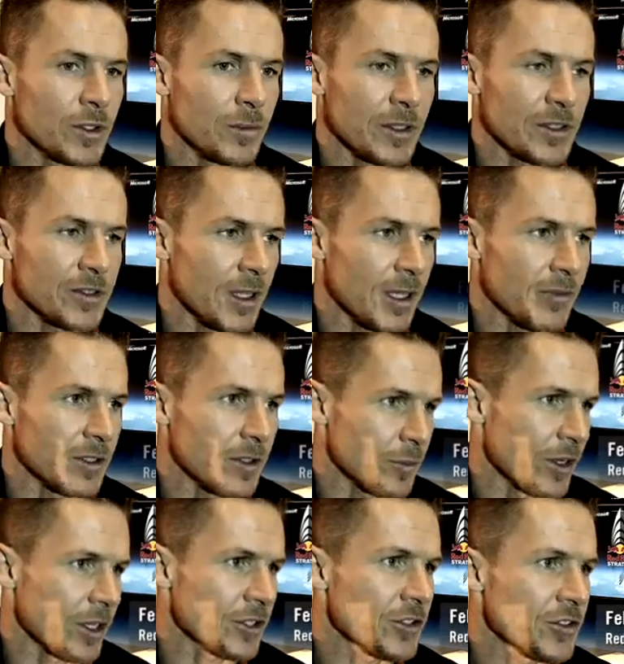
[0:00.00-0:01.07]
putting myself in a
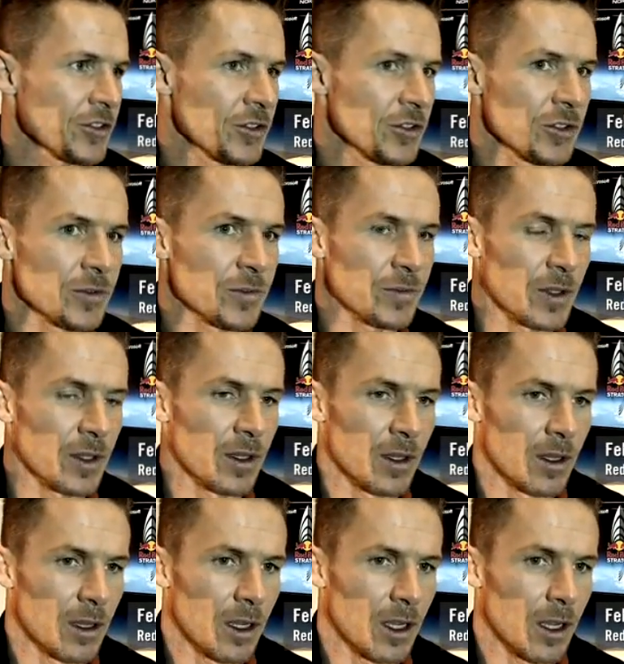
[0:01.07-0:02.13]
pressure suit
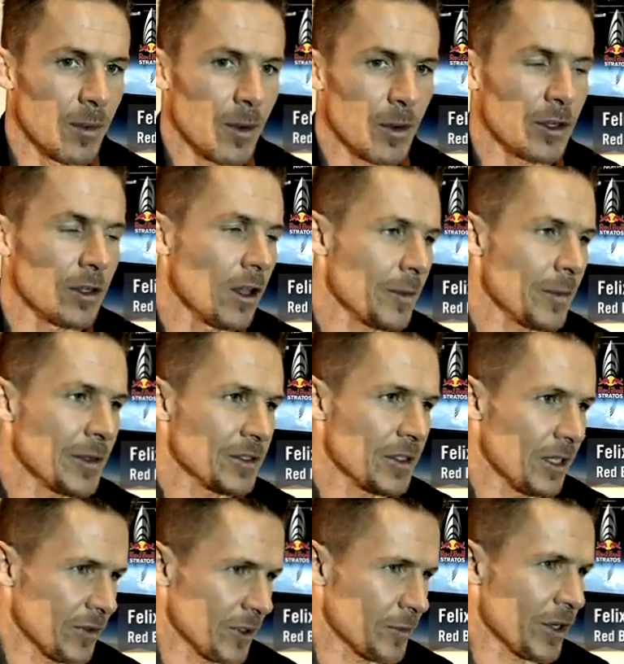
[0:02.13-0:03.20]
um, I'm going to lock
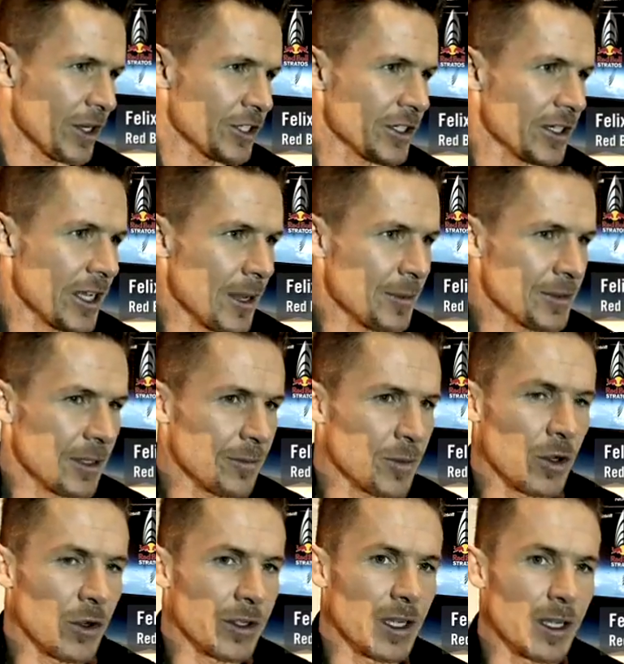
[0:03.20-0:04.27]
myself in a pressure capsule. I'm
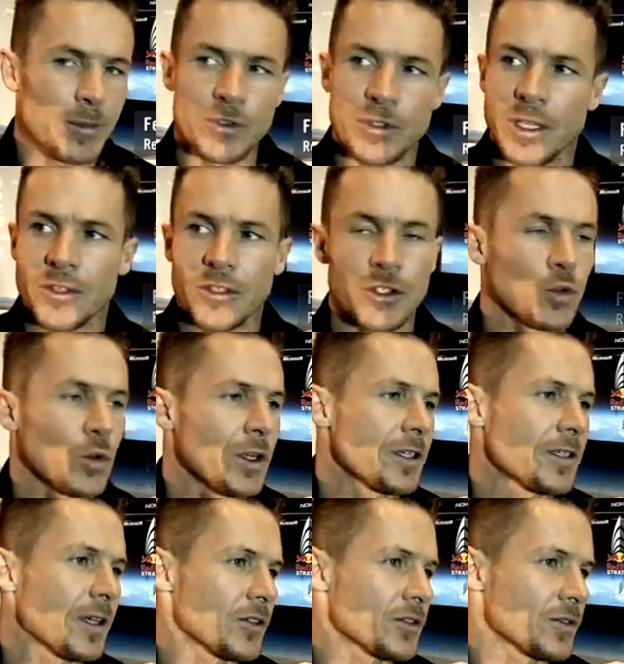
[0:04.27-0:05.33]
going up to
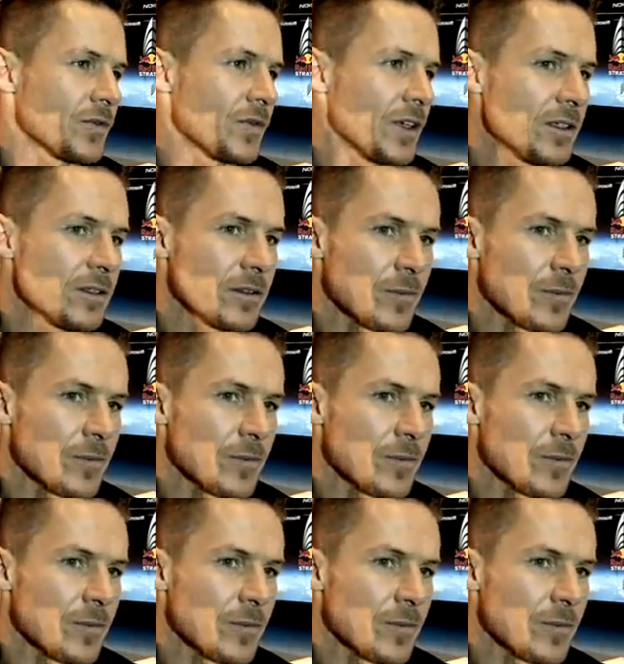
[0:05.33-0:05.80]
120,000 feet.